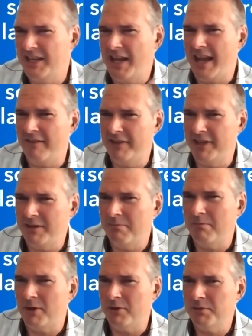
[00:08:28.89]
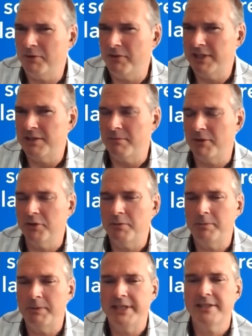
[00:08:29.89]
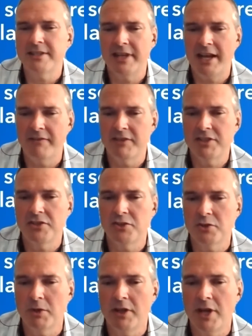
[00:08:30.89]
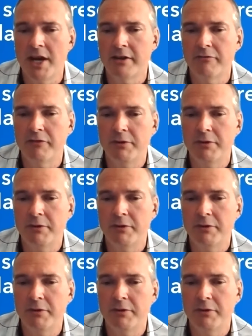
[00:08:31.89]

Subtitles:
having multiple things in multiple places and having to do a lot of